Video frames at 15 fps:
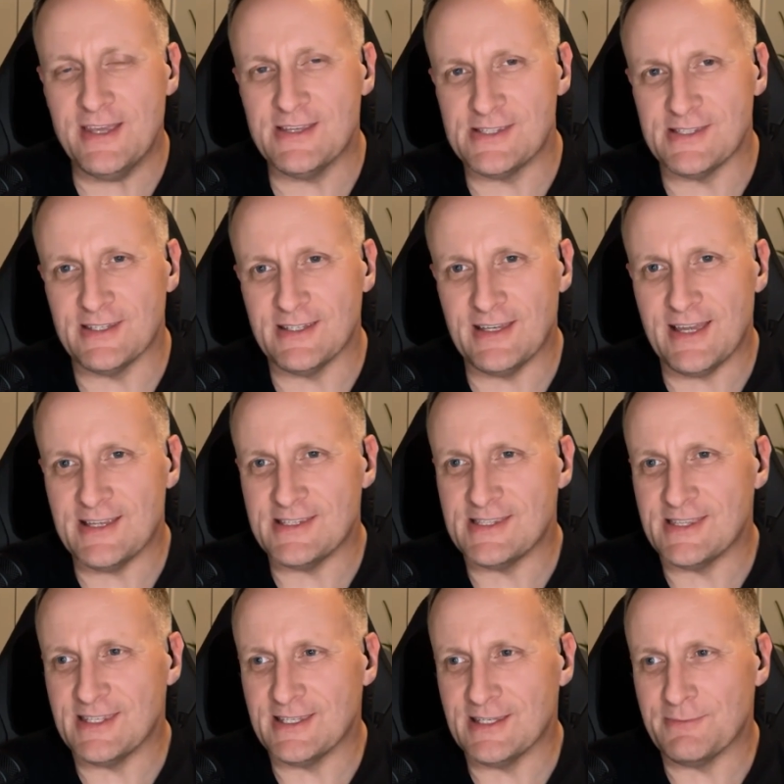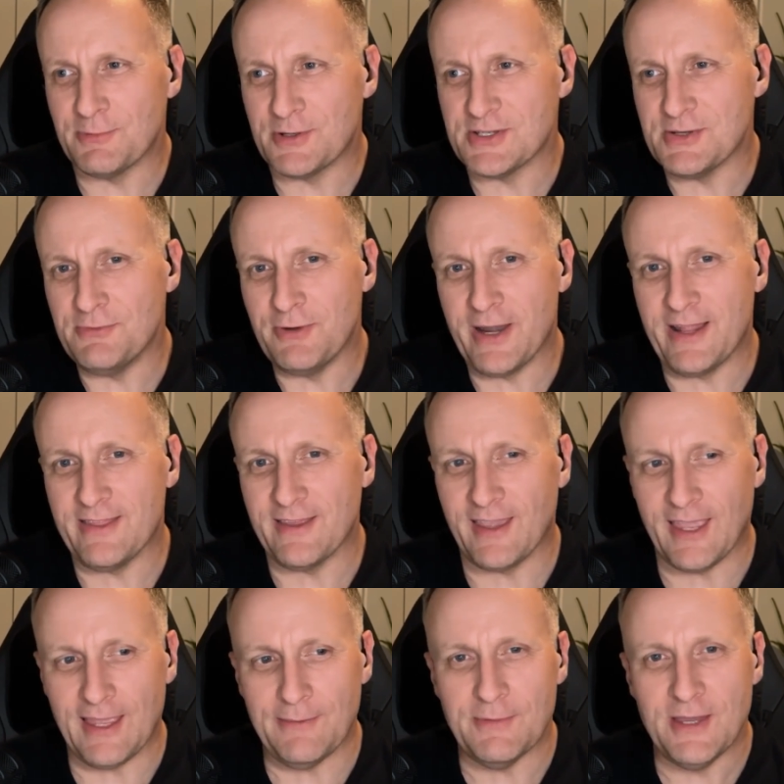as the person running the
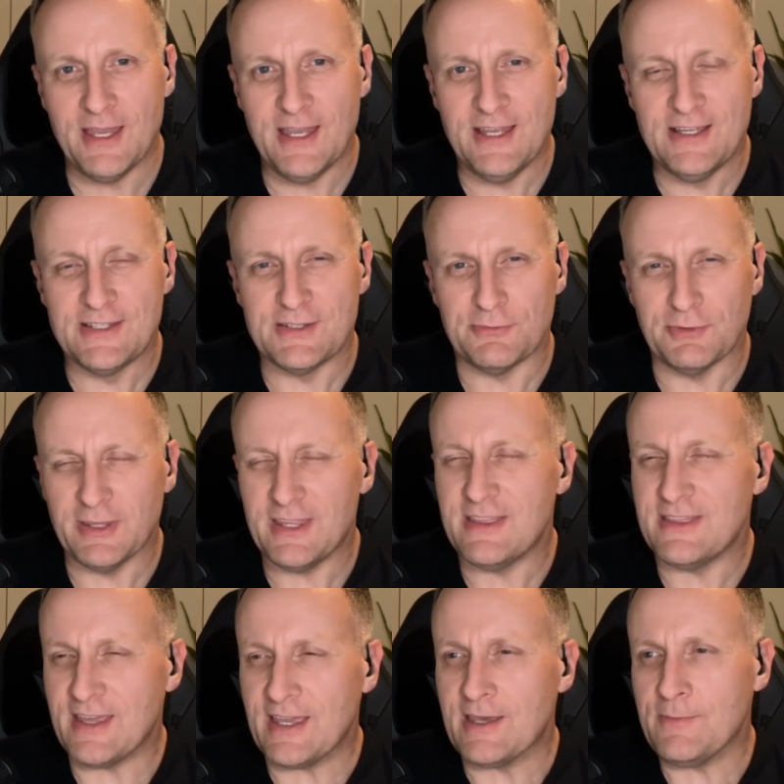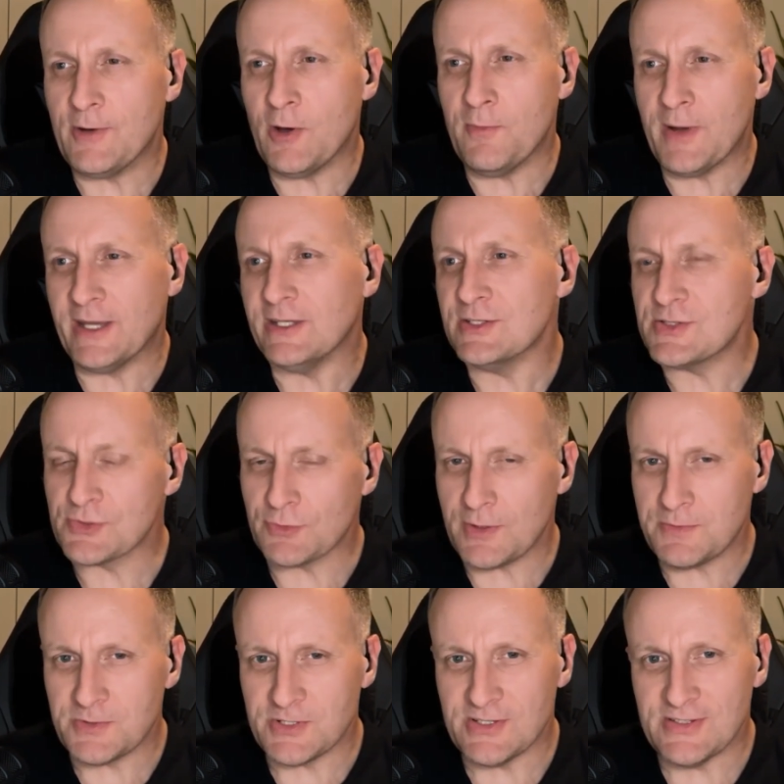game to really think about my
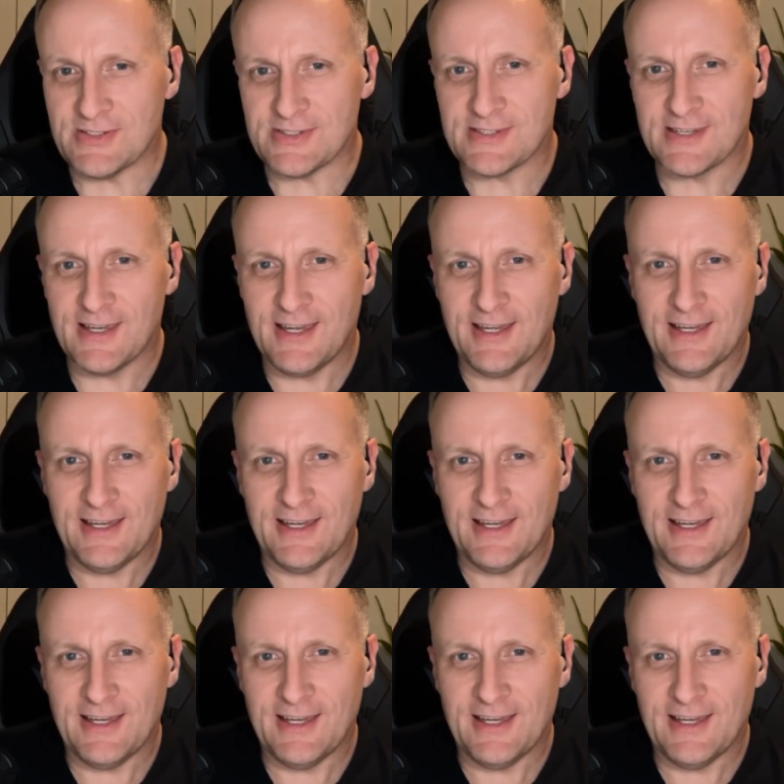descriptions,